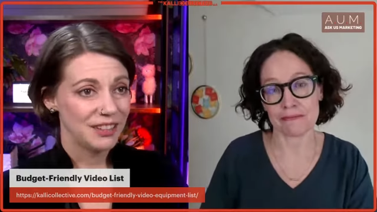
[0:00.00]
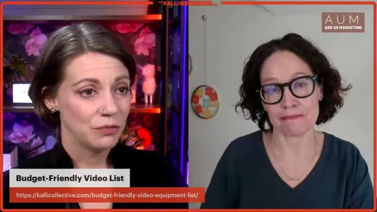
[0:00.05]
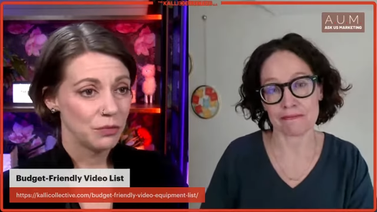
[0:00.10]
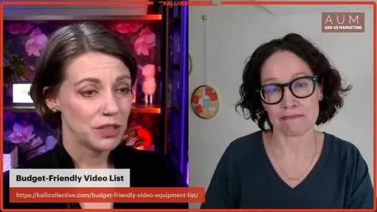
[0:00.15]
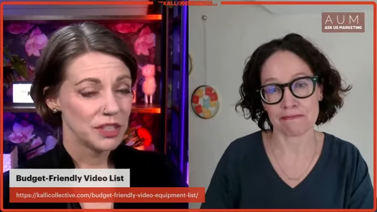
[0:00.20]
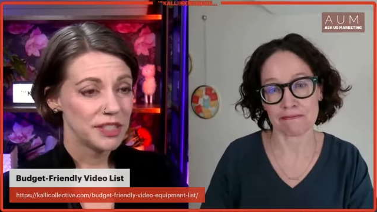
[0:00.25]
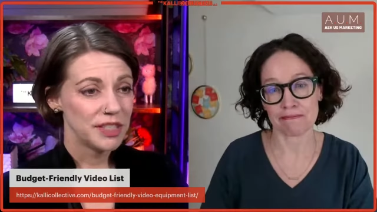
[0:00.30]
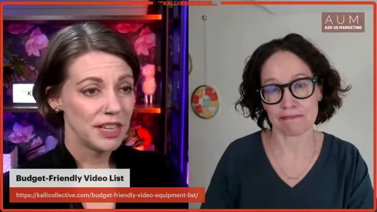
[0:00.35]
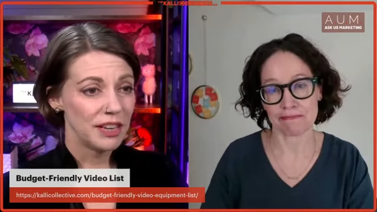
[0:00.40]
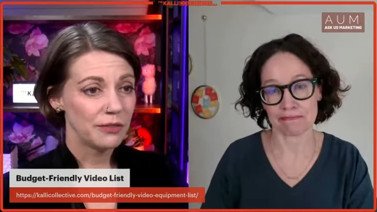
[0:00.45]

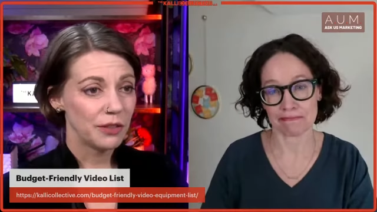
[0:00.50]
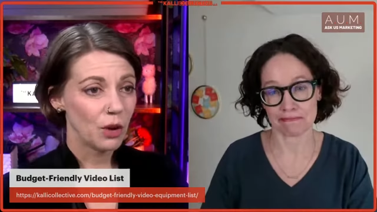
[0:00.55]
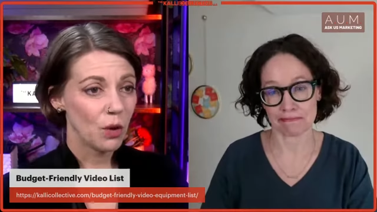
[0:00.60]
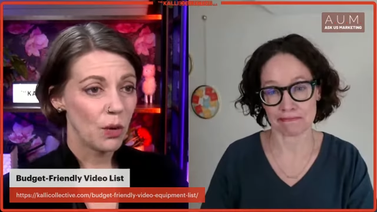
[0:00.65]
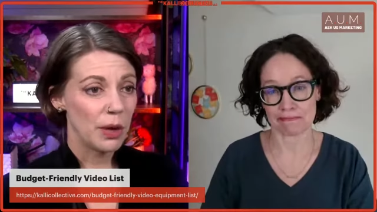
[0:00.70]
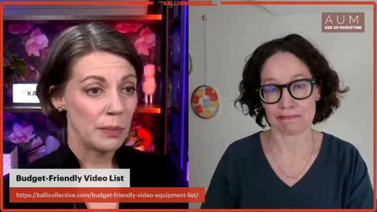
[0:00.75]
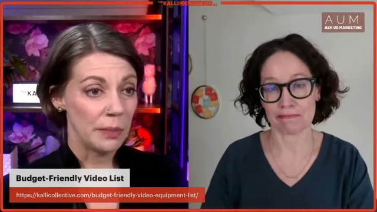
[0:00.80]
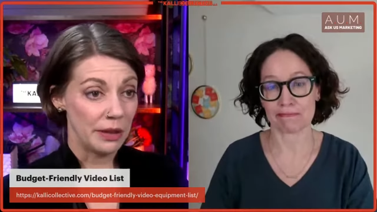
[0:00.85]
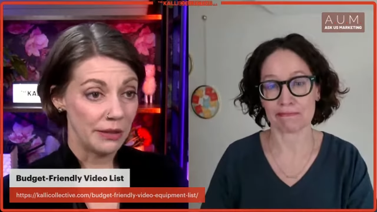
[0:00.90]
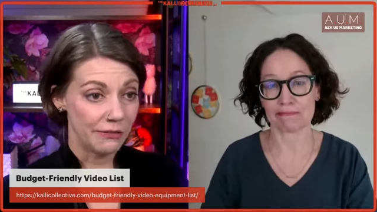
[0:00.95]
Speaker 1: receive
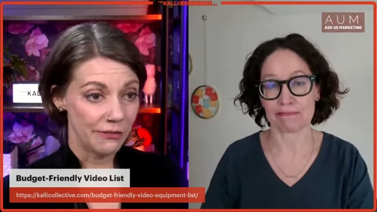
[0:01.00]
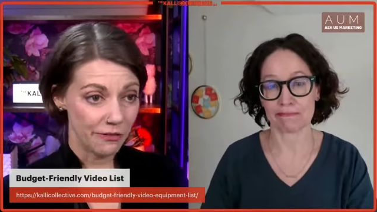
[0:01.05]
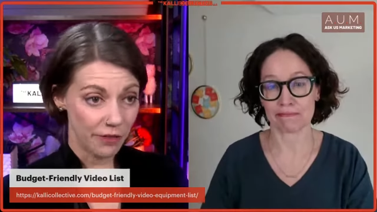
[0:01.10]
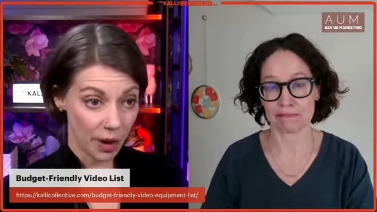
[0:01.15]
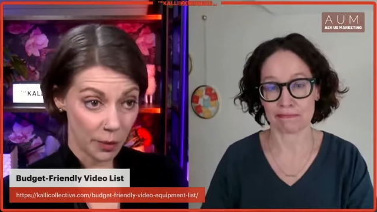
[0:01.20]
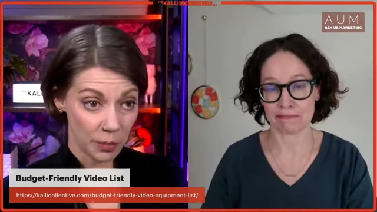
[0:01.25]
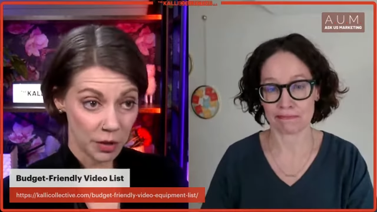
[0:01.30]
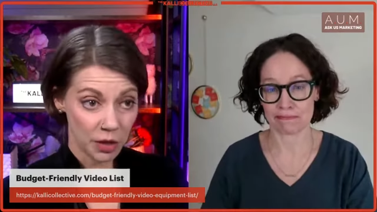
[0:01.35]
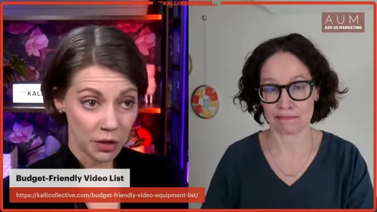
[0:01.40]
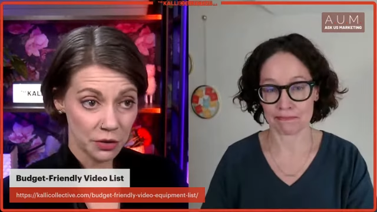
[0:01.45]
equipment
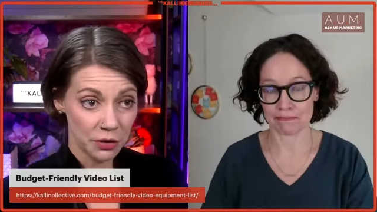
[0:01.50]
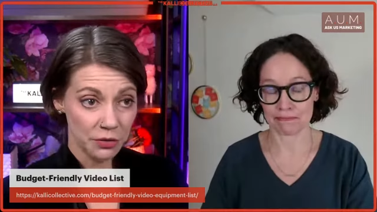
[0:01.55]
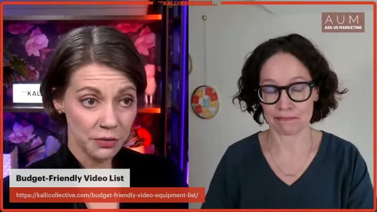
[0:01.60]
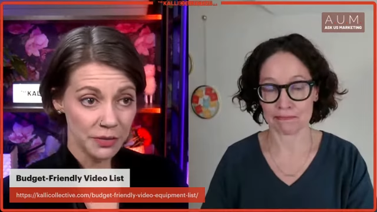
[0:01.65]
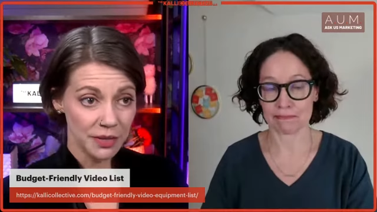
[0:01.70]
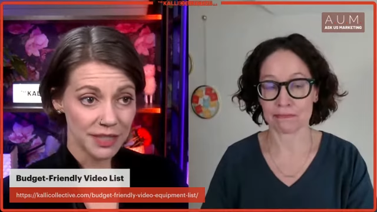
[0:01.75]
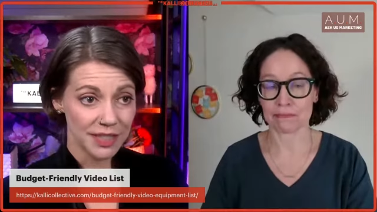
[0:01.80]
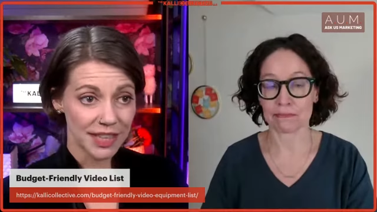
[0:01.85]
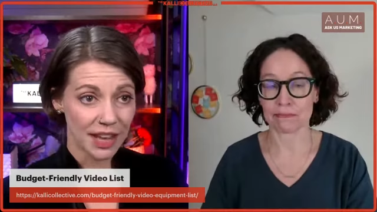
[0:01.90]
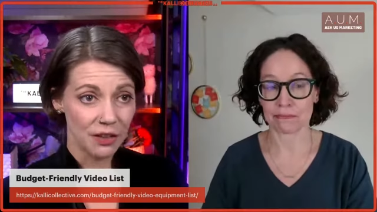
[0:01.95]
from you.
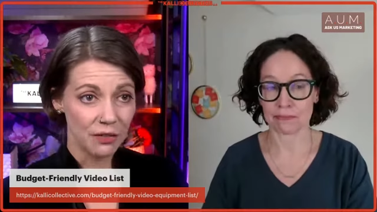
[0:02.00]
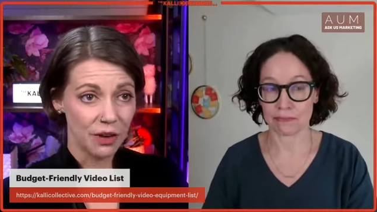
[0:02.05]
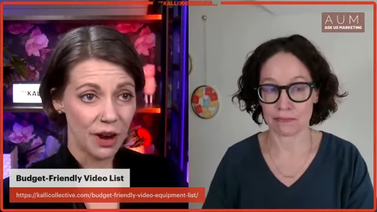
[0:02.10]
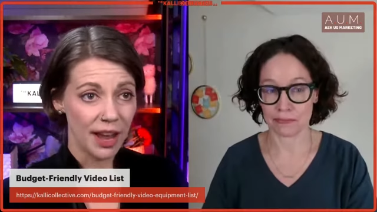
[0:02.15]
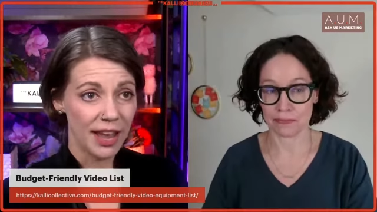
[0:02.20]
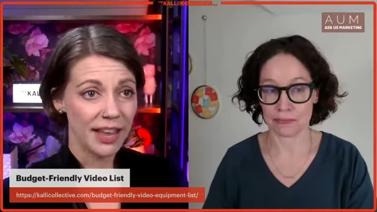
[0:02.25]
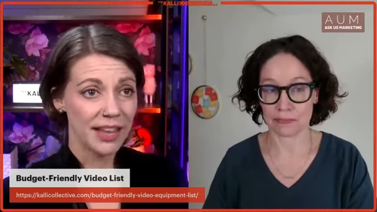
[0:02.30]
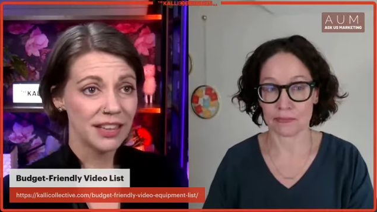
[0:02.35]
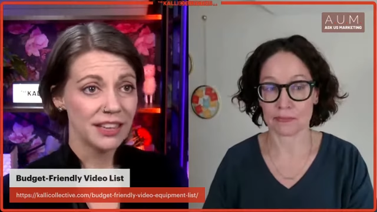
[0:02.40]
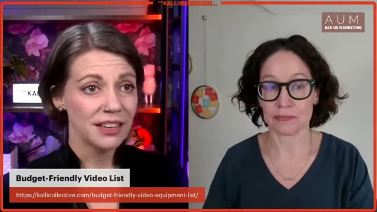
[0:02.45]
Is that
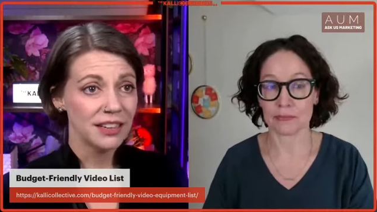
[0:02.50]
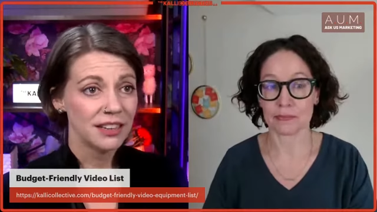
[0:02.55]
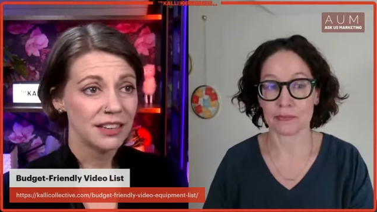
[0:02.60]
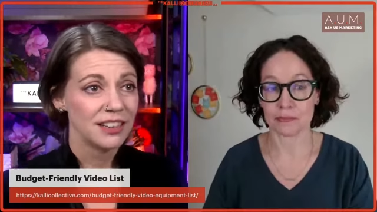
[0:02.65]
right?